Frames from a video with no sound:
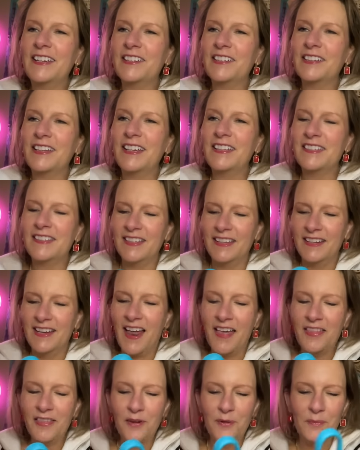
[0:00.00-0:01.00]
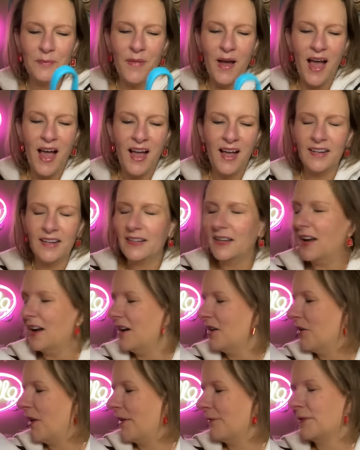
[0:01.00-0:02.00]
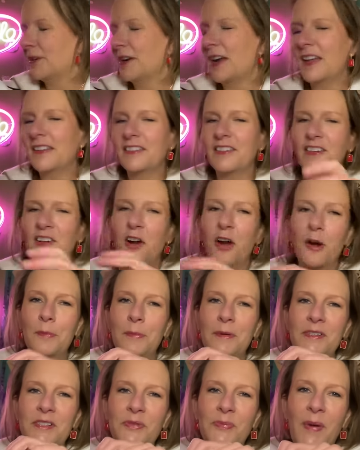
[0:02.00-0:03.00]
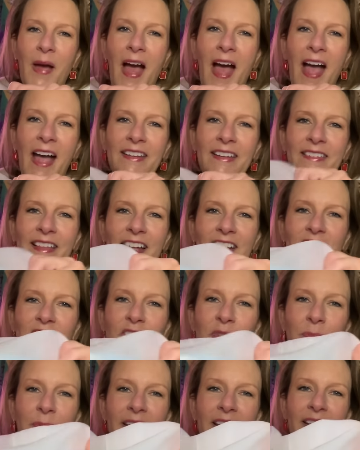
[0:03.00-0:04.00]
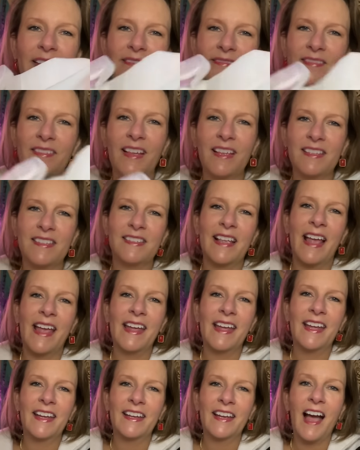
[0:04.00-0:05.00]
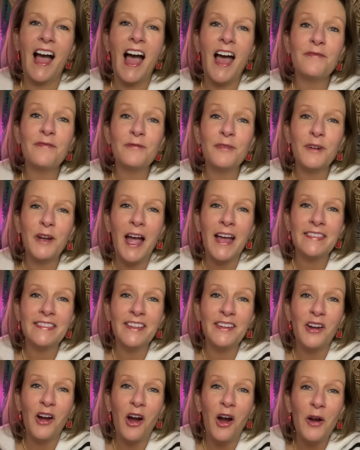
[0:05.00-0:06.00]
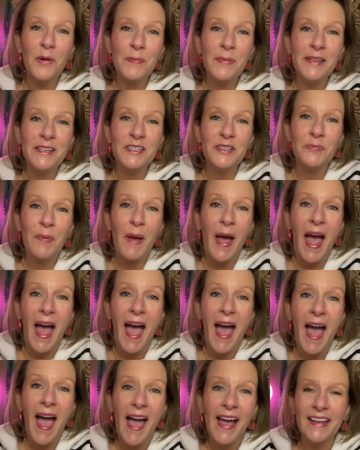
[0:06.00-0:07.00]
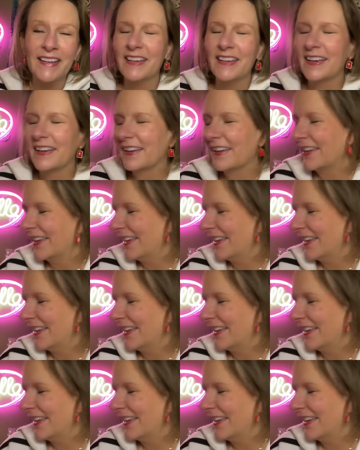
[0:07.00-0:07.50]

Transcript: It's another mug. Oh, I forgot the garbage bag. That should be a saying. I forgot the garbage bag.